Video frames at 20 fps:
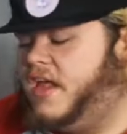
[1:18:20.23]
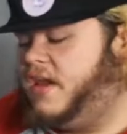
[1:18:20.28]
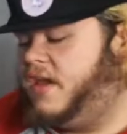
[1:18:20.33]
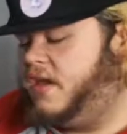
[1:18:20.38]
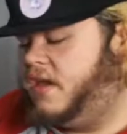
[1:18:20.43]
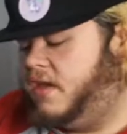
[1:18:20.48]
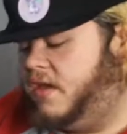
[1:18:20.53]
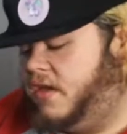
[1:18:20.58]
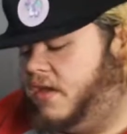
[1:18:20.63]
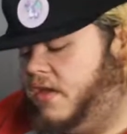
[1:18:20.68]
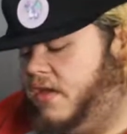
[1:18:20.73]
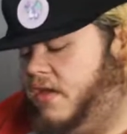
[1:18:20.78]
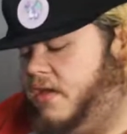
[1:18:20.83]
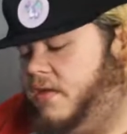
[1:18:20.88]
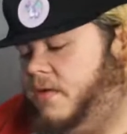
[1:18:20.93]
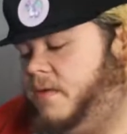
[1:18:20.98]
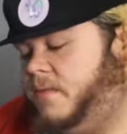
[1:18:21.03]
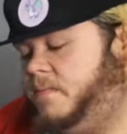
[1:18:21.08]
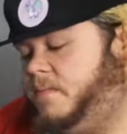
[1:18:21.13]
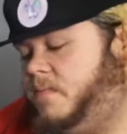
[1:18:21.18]
it,
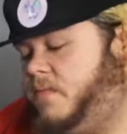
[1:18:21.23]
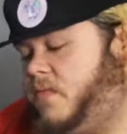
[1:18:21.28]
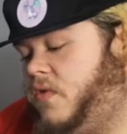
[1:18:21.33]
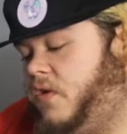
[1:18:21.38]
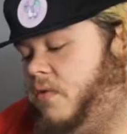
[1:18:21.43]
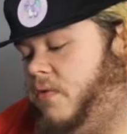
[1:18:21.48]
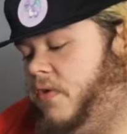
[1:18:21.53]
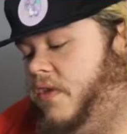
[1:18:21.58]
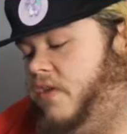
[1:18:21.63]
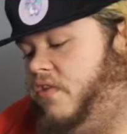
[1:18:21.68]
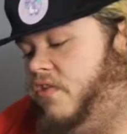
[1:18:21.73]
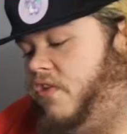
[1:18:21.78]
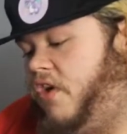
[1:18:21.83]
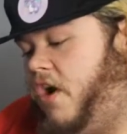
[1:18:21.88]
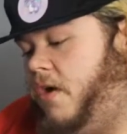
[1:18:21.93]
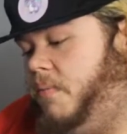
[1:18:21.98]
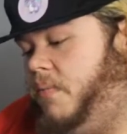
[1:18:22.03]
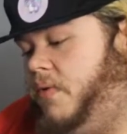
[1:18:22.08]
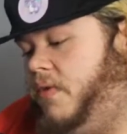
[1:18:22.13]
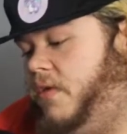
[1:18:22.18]
really
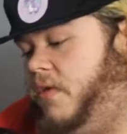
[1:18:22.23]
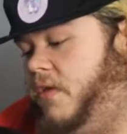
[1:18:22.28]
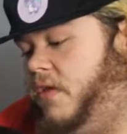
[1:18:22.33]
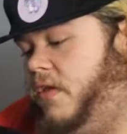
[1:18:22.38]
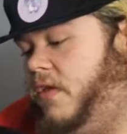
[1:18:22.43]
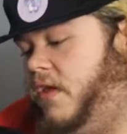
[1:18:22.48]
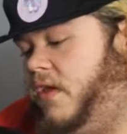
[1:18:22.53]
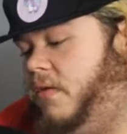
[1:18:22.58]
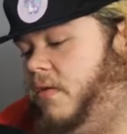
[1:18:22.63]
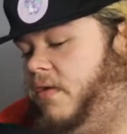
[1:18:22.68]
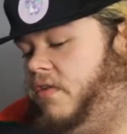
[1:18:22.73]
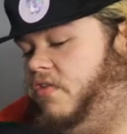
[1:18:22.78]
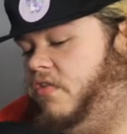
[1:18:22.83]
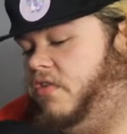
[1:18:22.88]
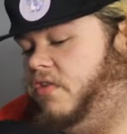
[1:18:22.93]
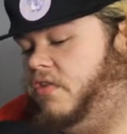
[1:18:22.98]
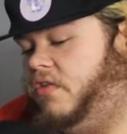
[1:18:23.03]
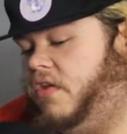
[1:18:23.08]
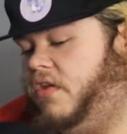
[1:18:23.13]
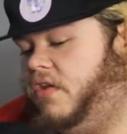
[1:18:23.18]
sharp. It
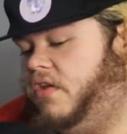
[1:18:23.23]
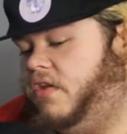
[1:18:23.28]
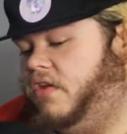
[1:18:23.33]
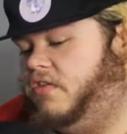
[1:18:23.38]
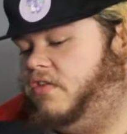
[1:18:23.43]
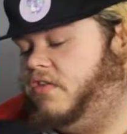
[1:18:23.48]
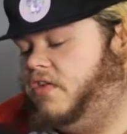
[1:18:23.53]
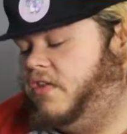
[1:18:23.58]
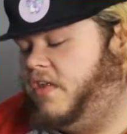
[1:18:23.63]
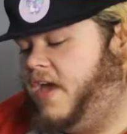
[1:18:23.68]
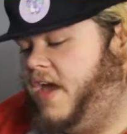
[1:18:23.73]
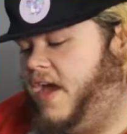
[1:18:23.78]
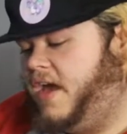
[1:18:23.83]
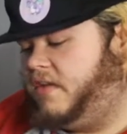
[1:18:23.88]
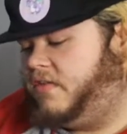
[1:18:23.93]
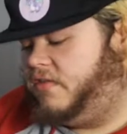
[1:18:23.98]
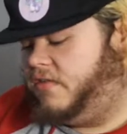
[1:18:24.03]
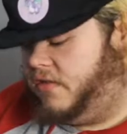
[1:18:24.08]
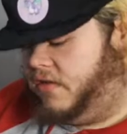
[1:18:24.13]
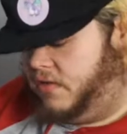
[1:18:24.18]
should
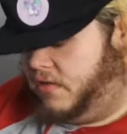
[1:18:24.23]
last.